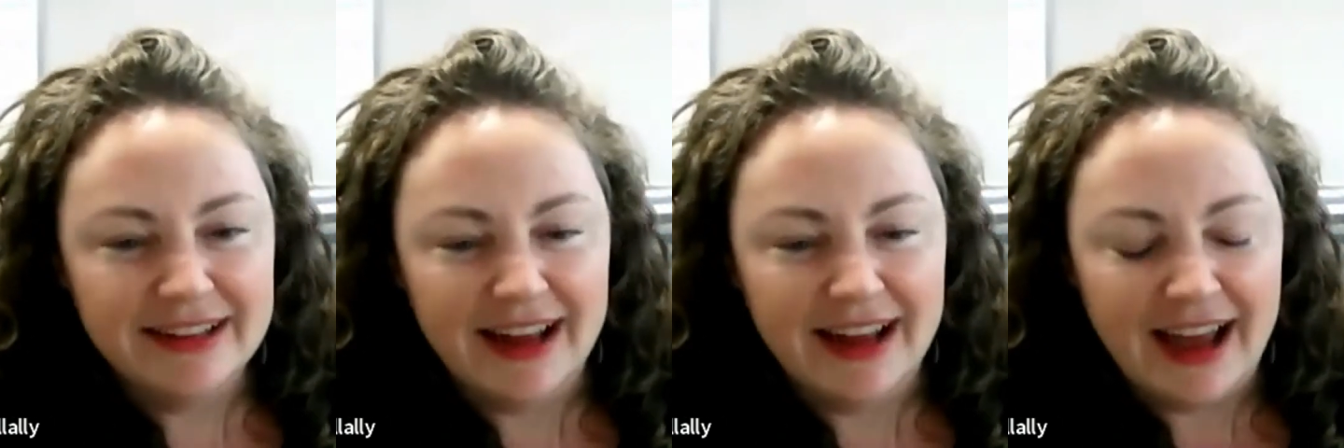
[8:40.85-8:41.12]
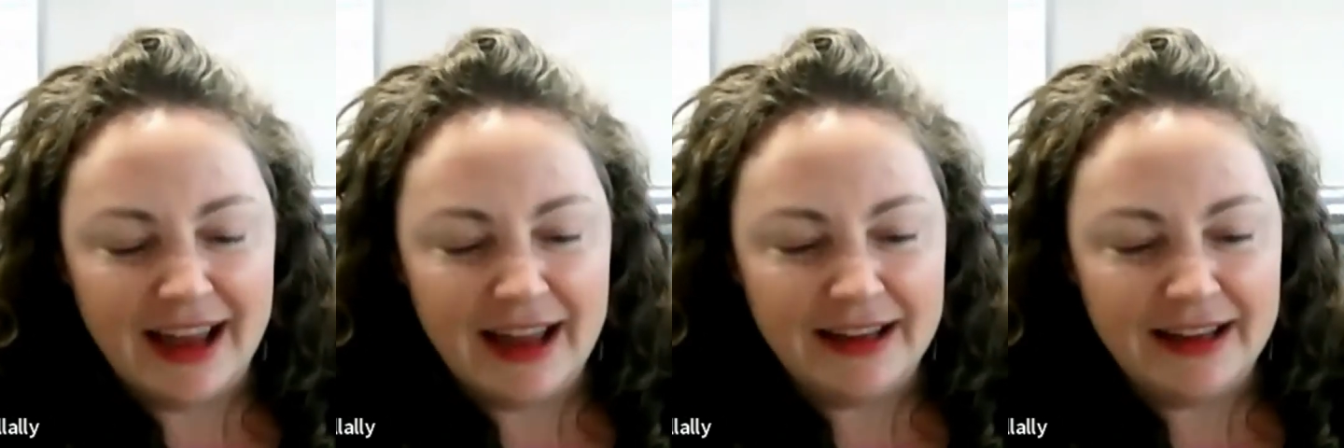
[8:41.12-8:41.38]

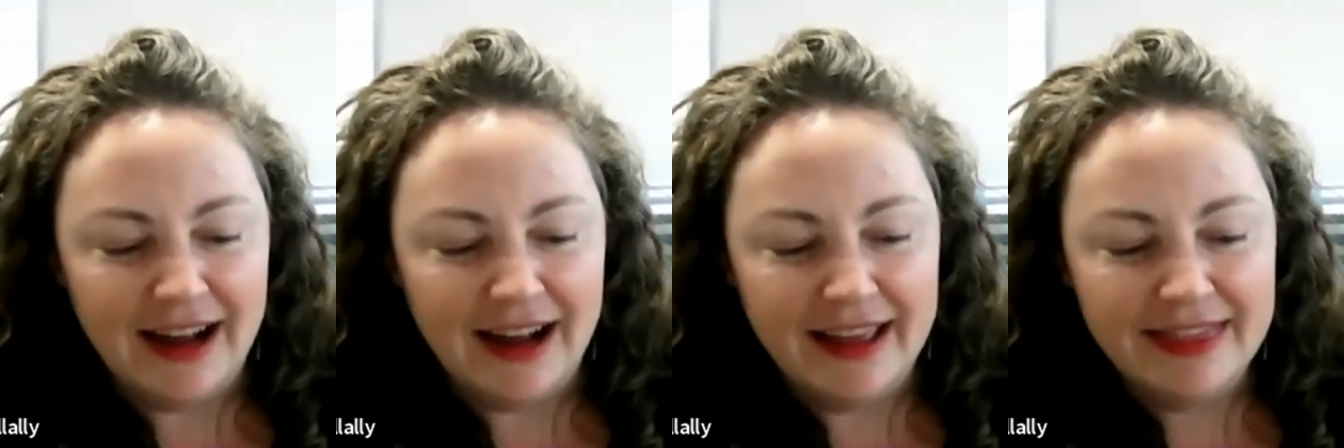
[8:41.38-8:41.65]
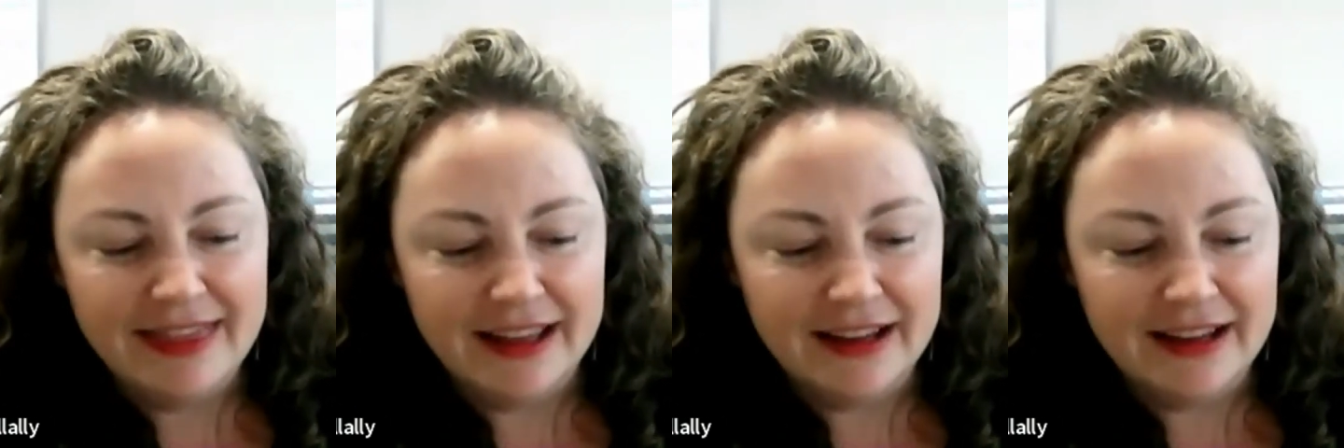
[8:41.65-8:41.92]
I
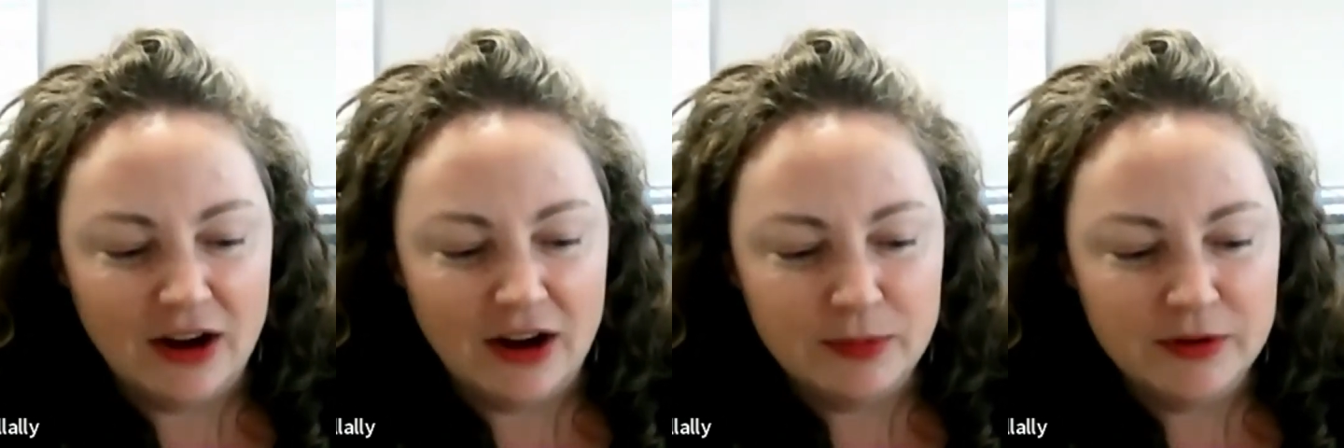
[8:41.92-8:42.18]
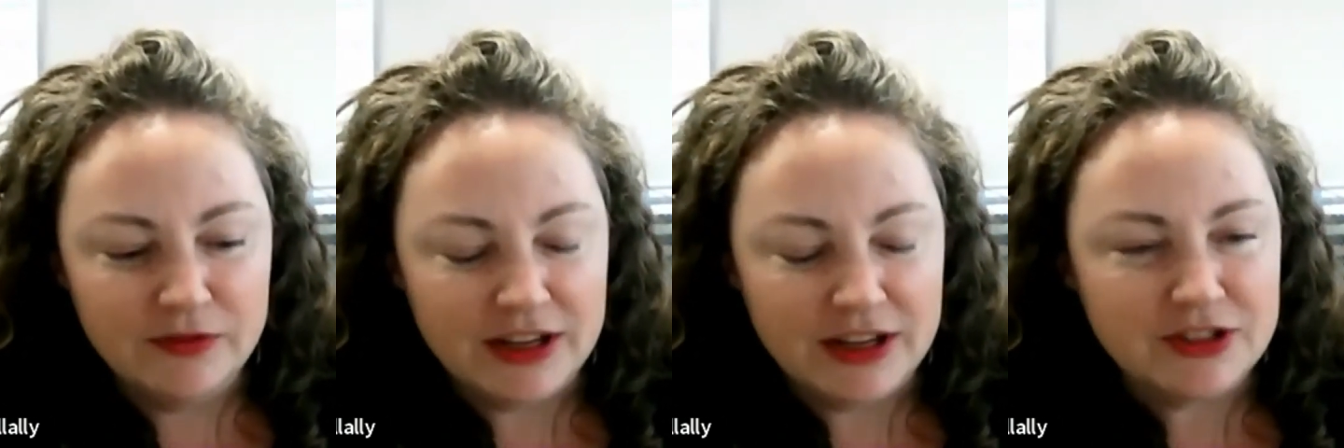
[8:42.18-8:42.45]
think our
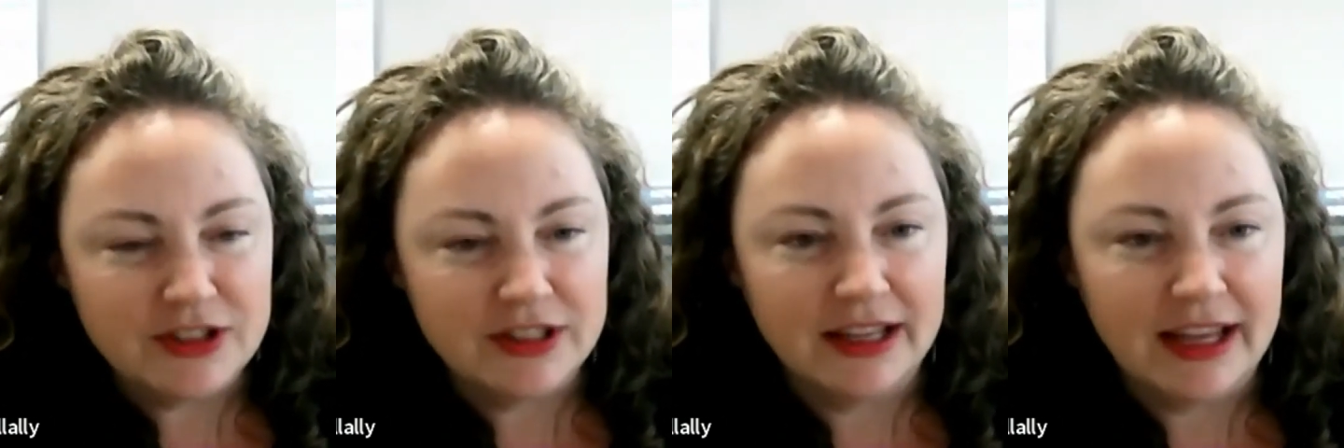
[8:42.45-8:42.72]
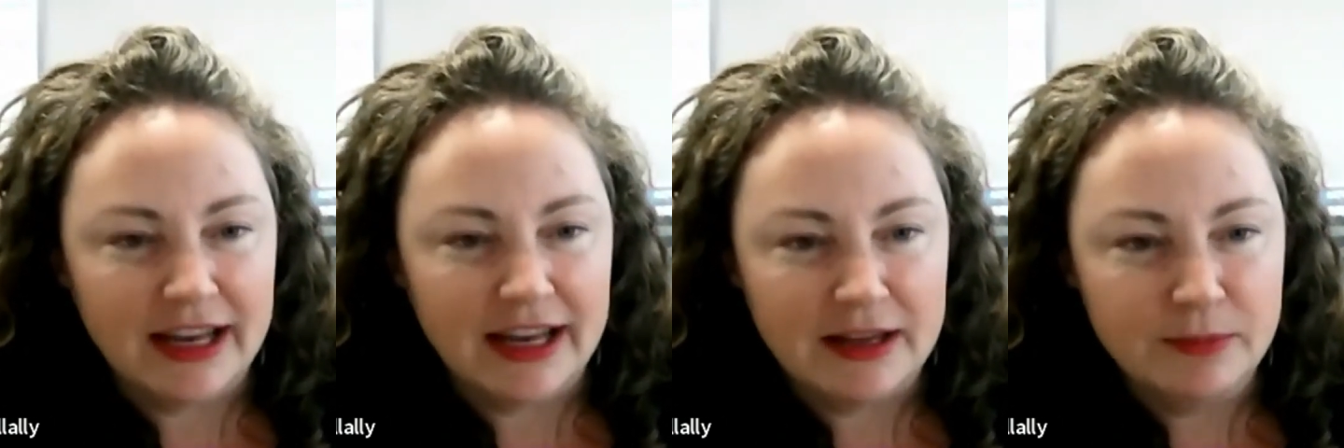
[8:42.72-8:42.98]
profession, like
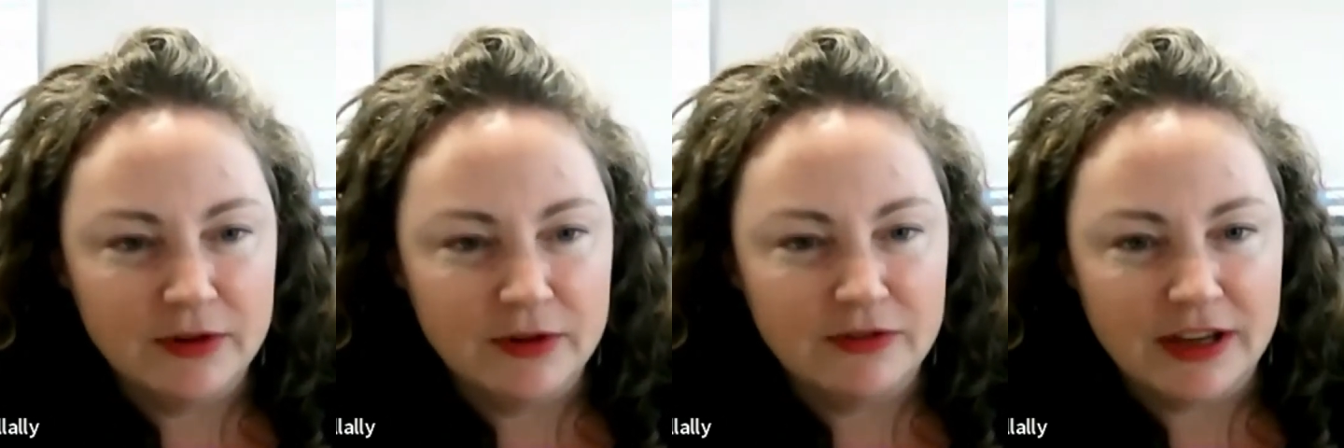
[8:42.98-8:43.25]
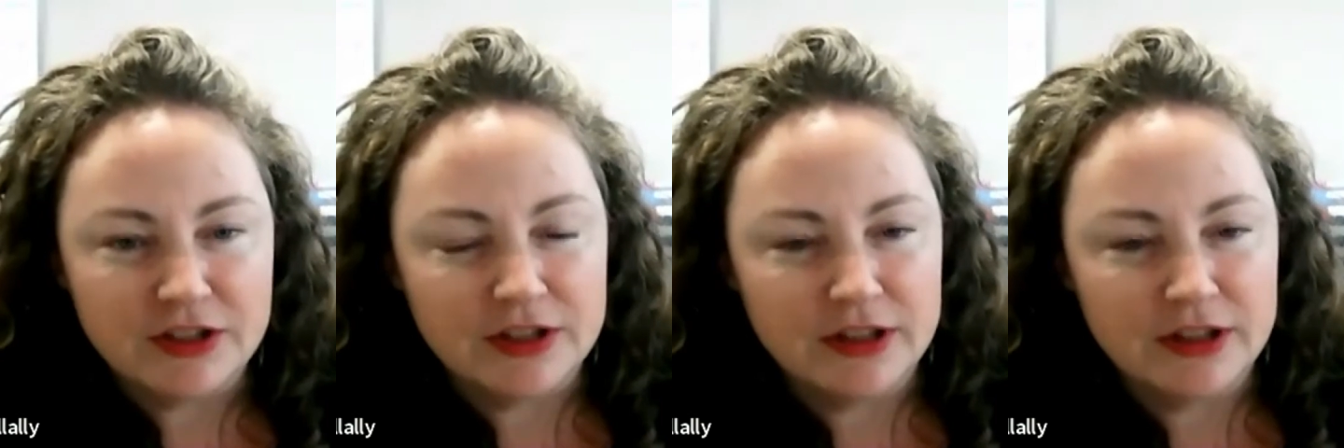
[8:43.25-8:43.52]
any profession,